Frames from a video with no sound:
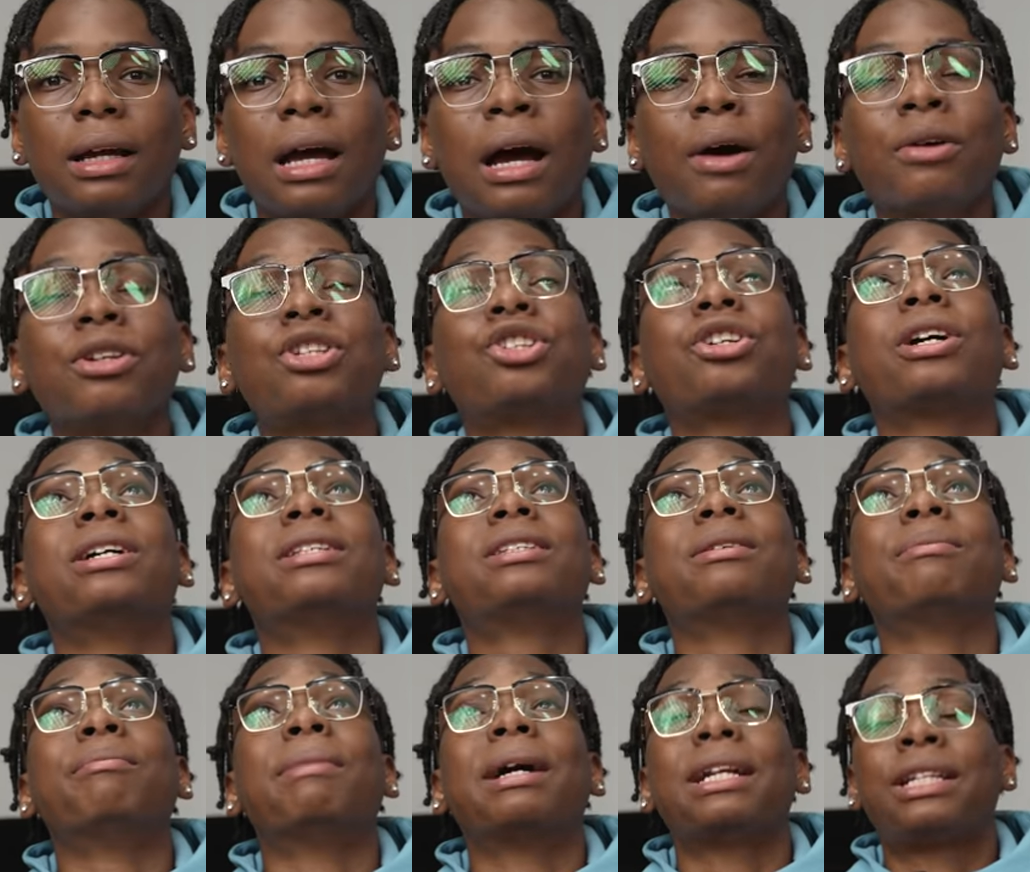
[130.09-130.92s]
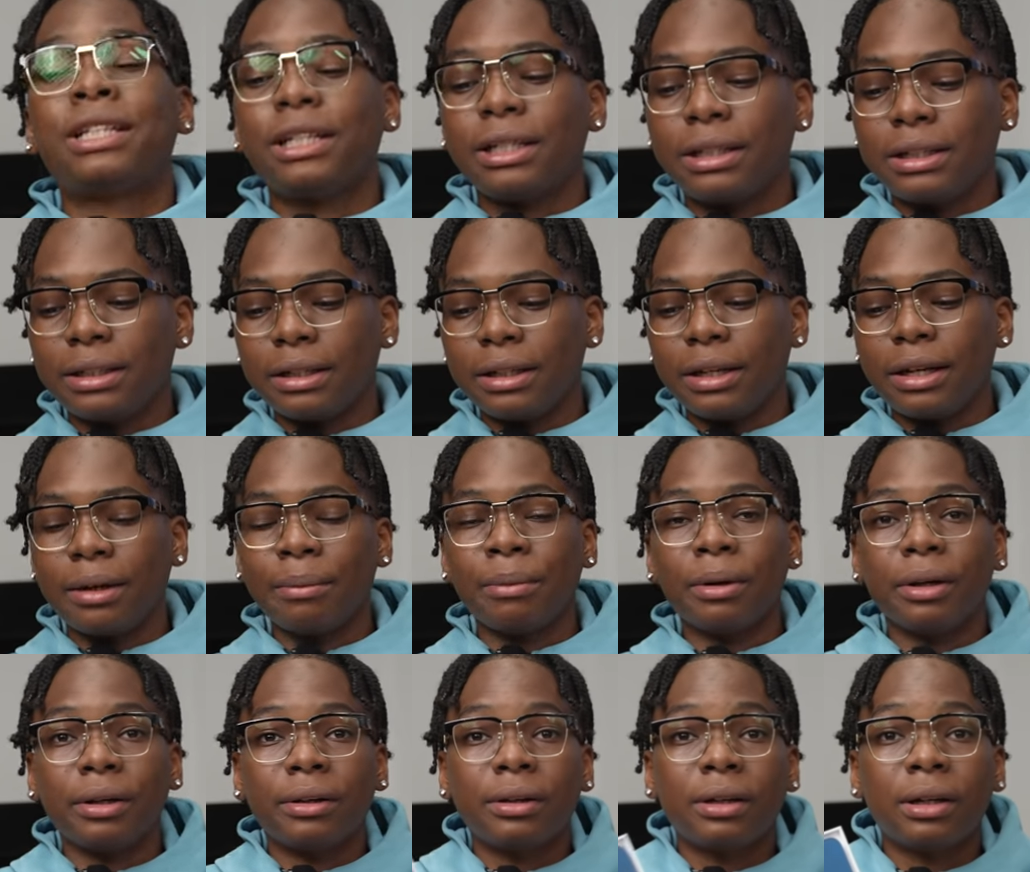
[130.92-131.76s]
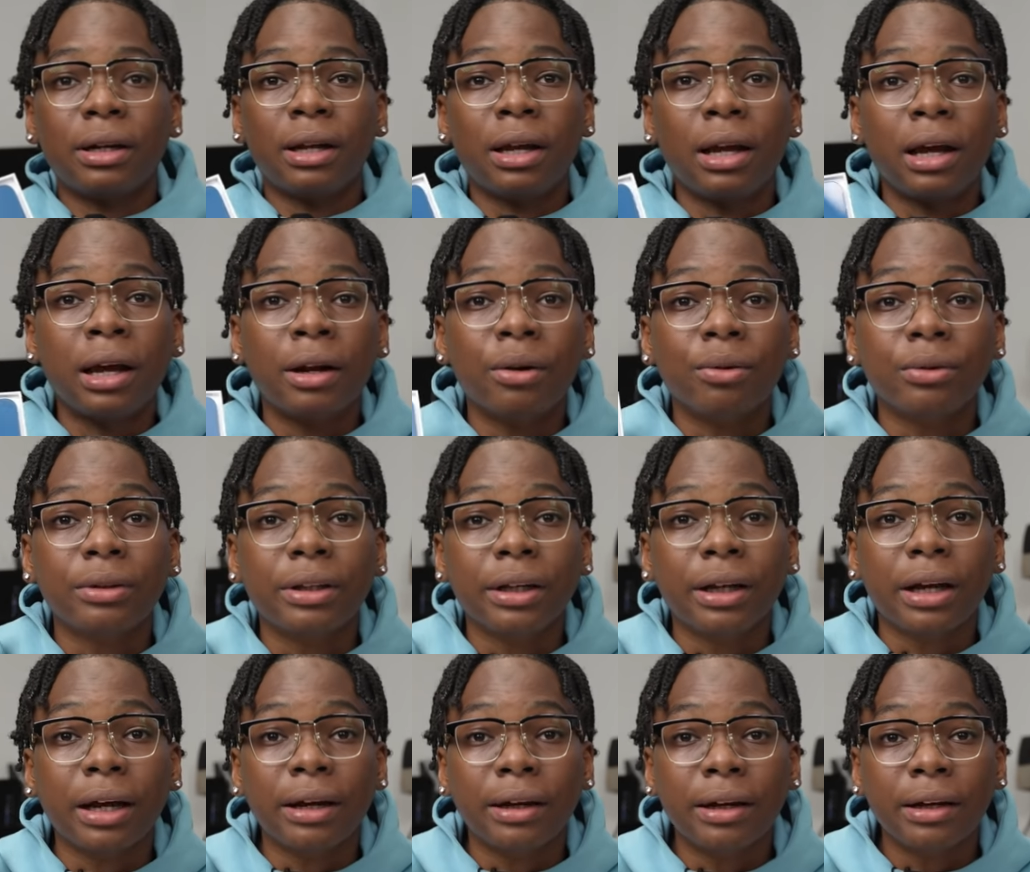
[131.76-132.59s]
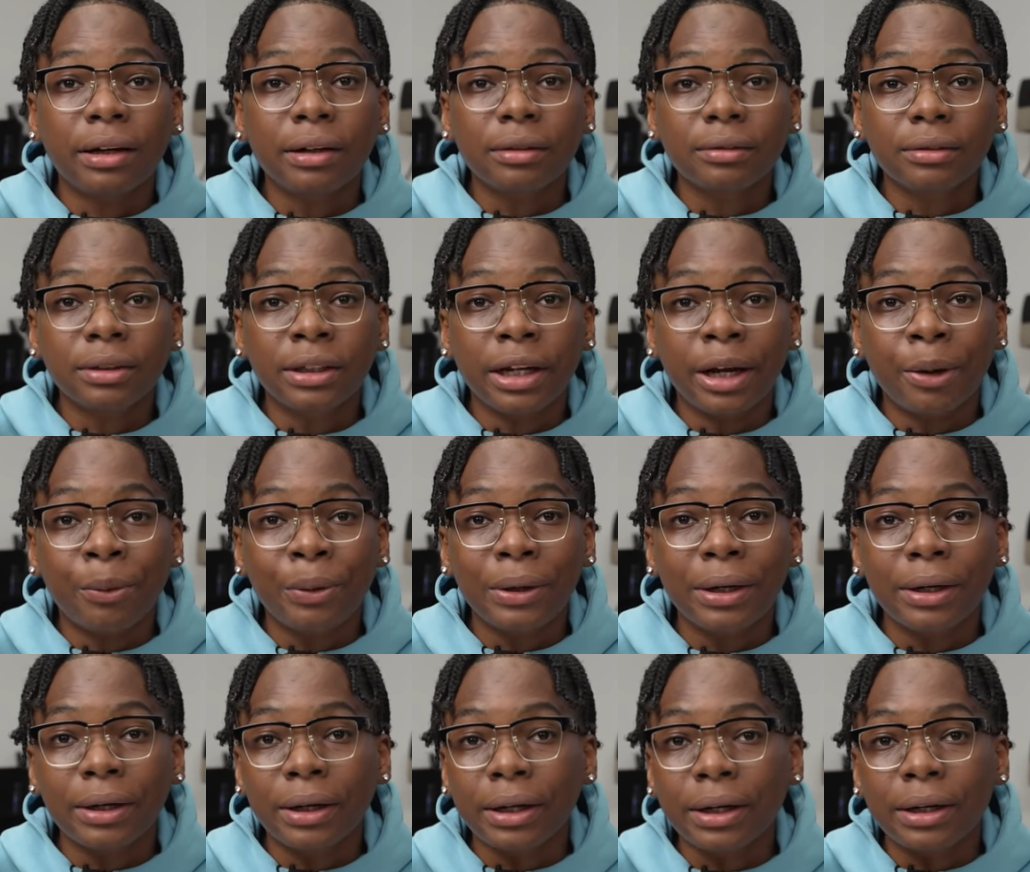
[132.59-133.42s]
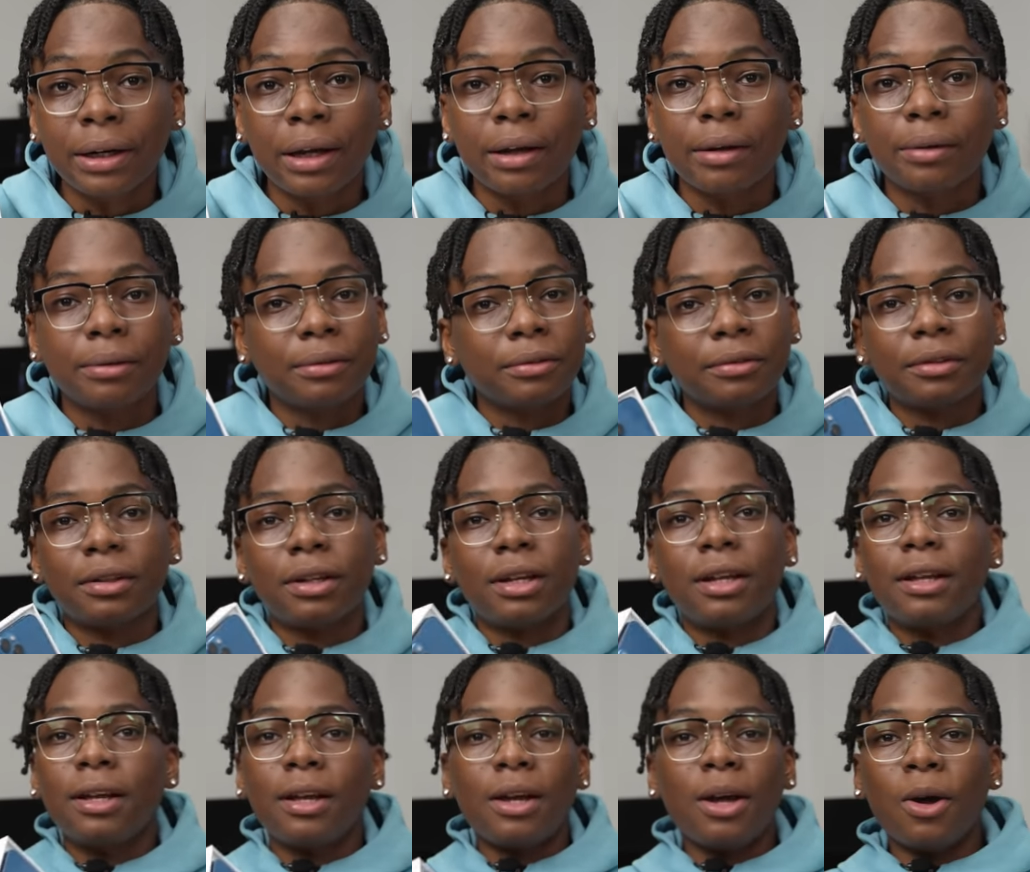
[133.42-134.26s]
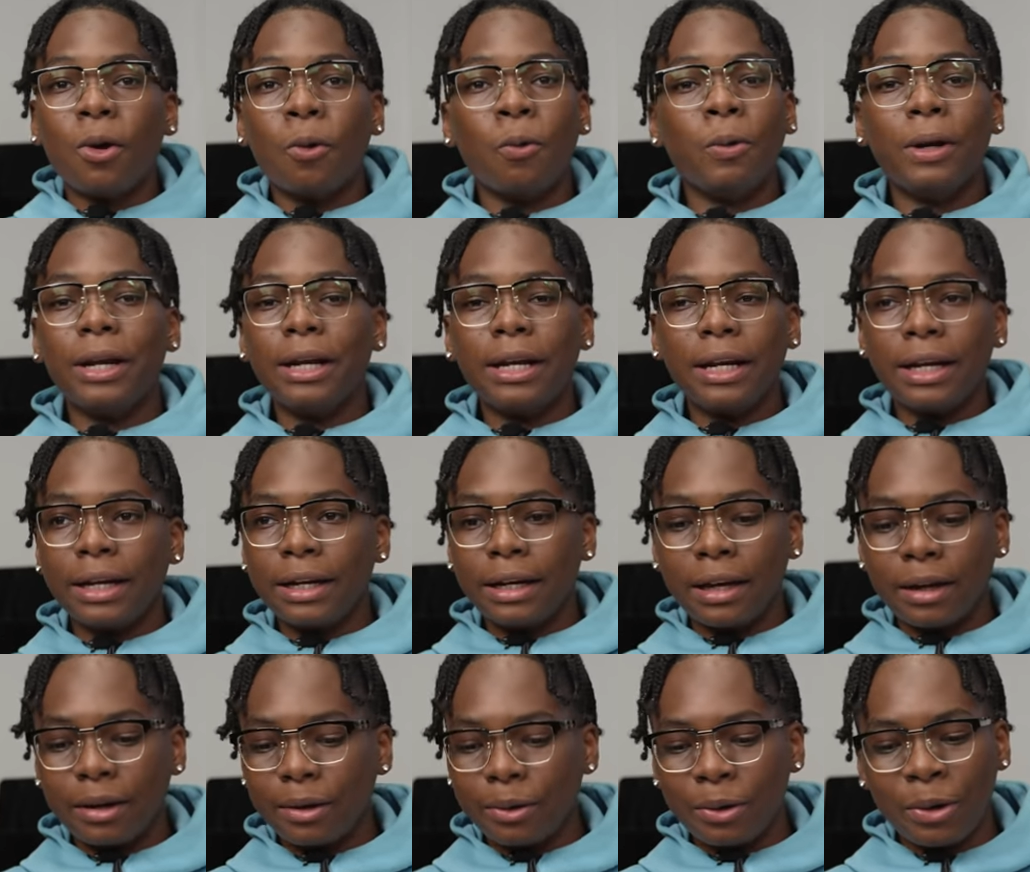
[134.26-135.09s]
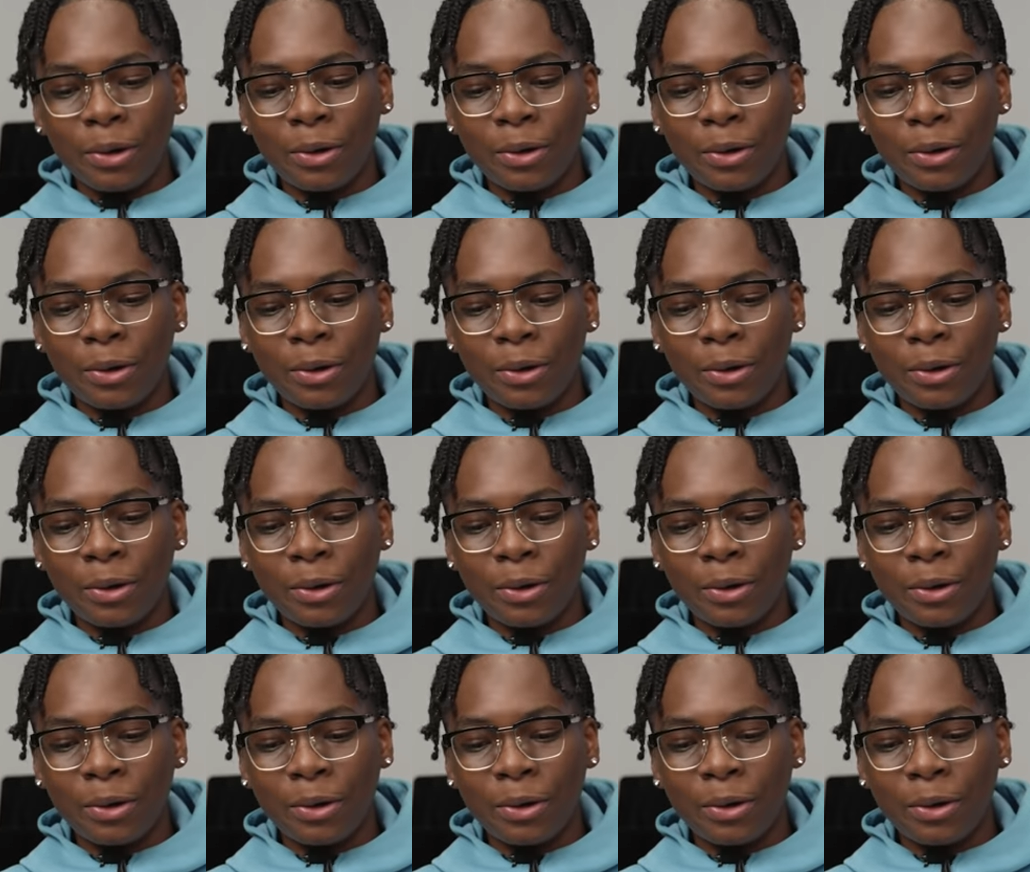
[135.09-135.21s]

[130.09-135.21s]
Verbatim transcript: I was trying to match it today, but I don't think I did it. Yeah, we didn't hit that we didn't hit that